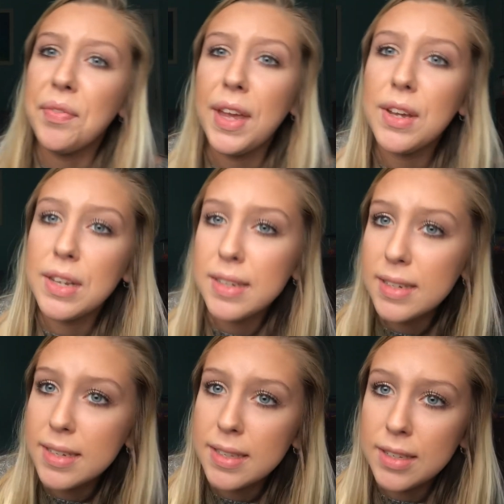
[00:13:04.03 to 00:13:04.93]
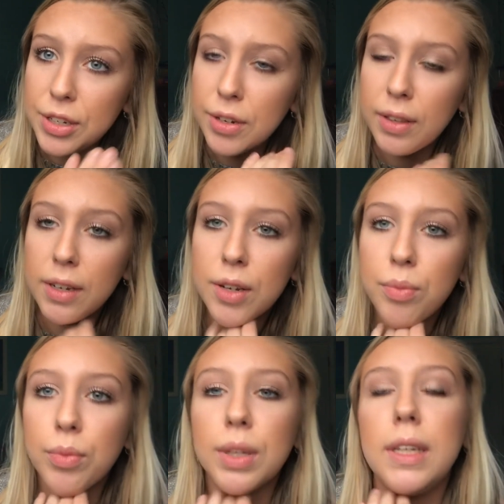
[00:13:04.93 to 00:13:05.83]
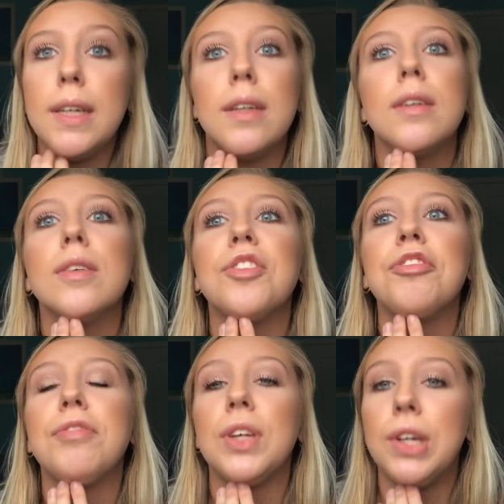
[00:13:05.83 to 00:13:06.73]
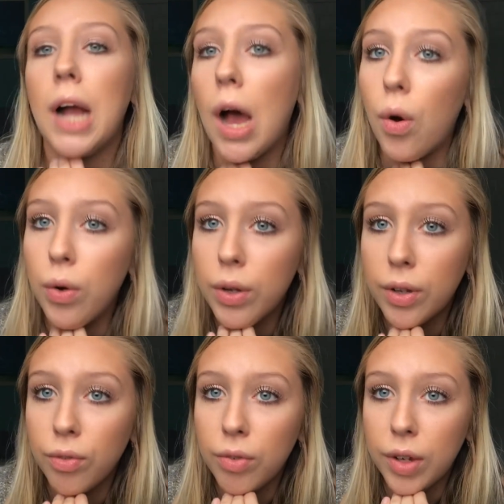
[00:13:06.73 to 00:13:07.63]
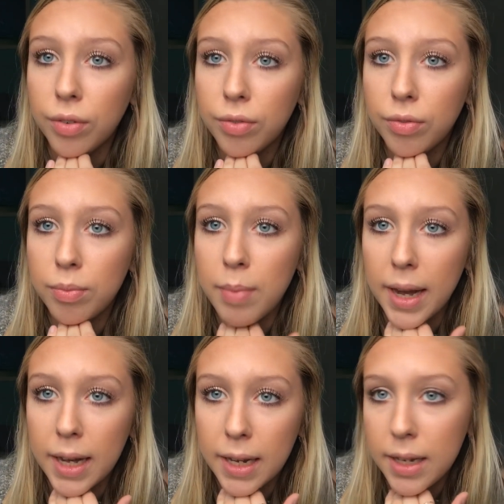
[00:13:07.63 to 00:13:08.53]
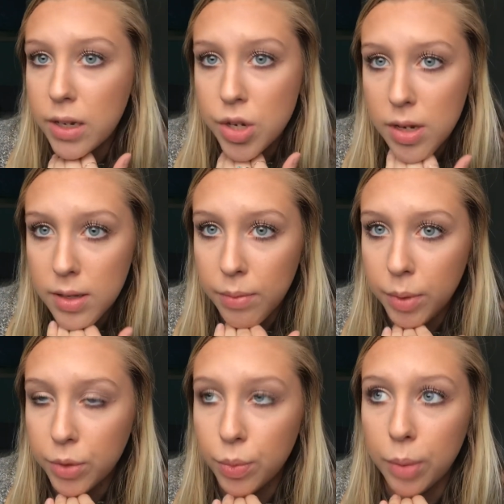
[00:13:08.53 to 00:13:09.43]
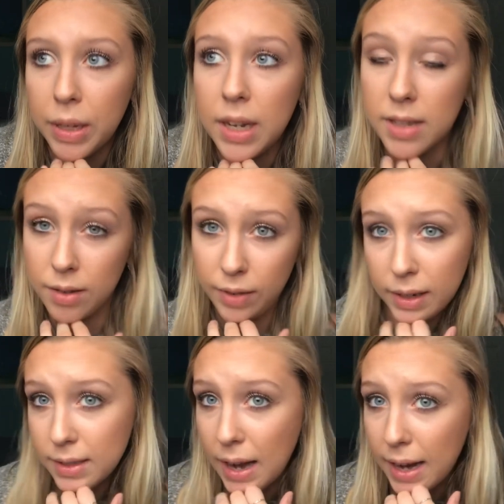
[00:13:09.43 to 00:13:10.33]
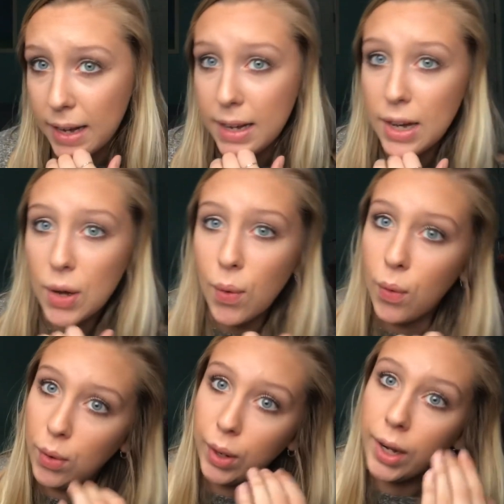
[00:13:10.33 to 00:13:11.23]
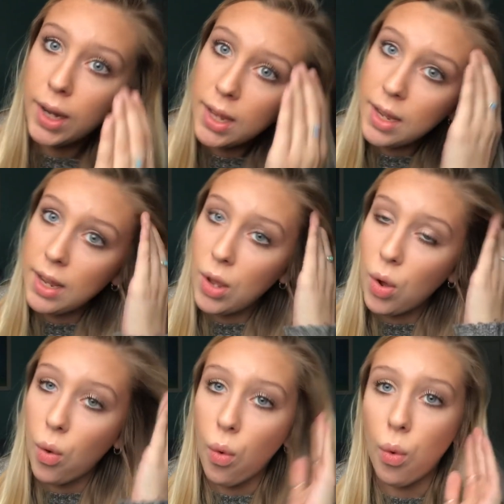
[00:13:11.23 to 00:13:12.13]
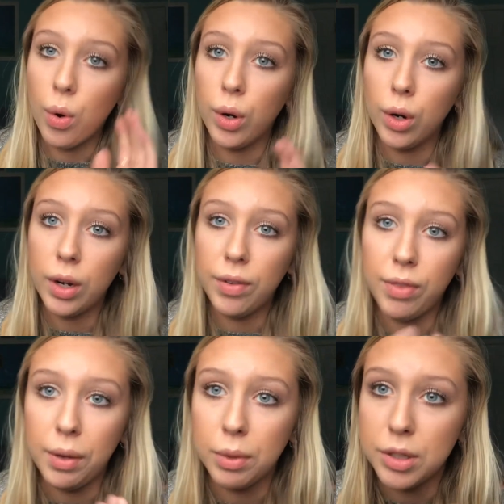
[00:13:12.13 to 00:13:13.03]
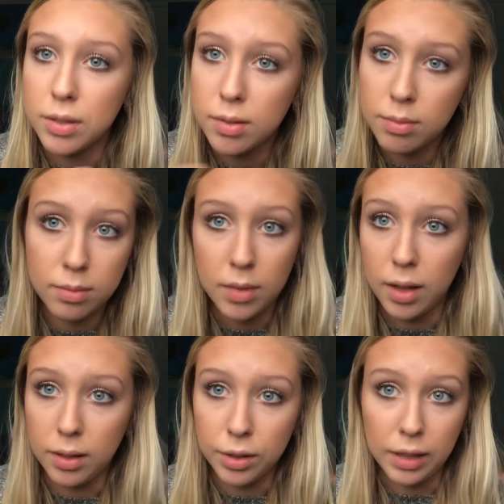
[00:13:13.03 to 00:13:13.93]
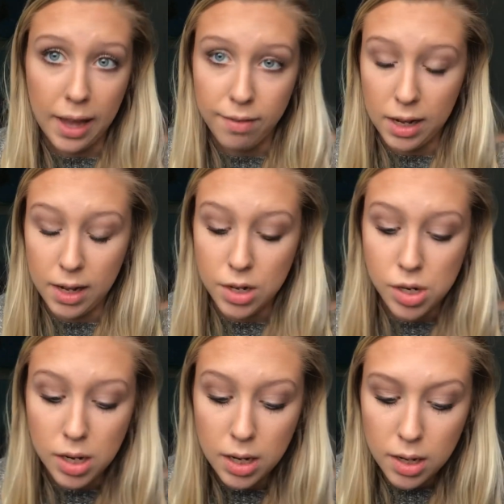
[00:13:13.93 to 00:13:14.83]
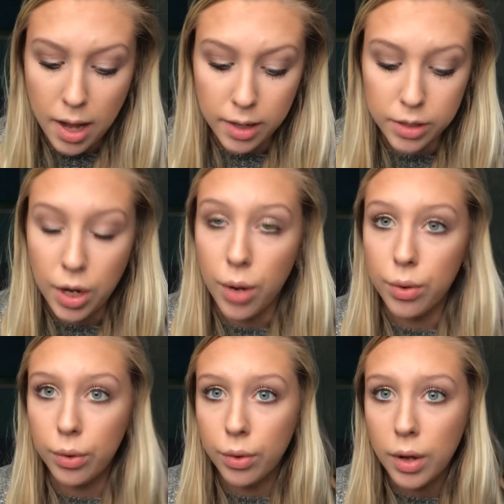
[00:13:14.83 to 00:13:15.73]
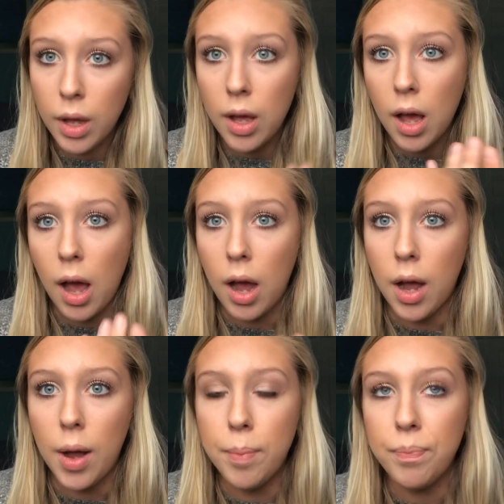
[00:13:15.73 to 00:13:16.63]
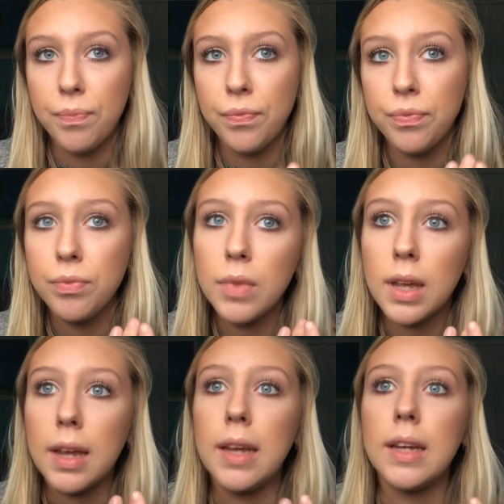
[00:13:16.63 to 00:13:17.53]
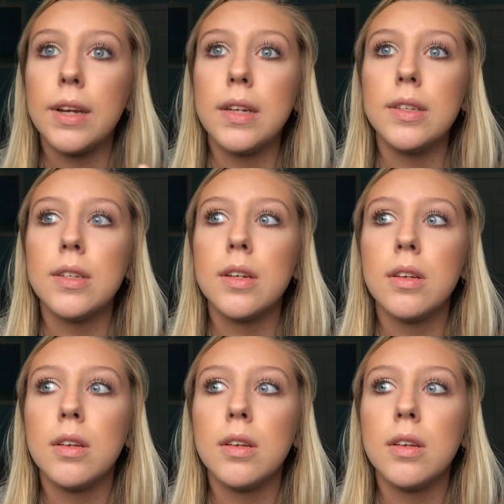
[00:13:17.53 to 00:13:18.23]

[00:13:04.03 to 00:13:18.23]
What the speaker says: they couldn't they couldn't really figure out if my ADHD symptoms were because of anxiety or if they were just, I literally have ADHD on its own. And